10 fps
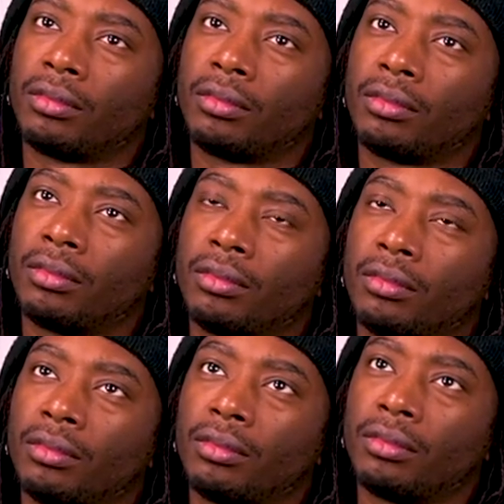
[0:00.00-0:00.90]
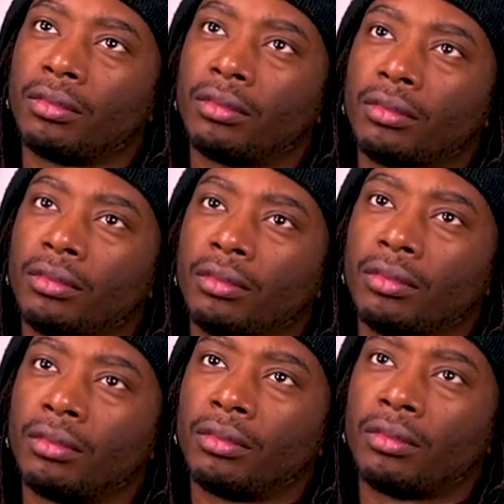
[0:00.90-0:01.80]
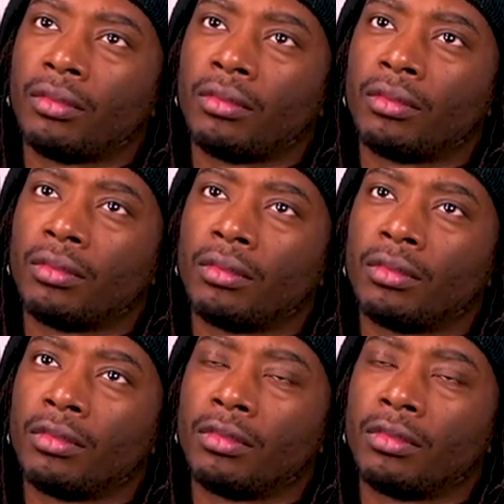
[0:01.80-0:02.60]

The person shown says nothing.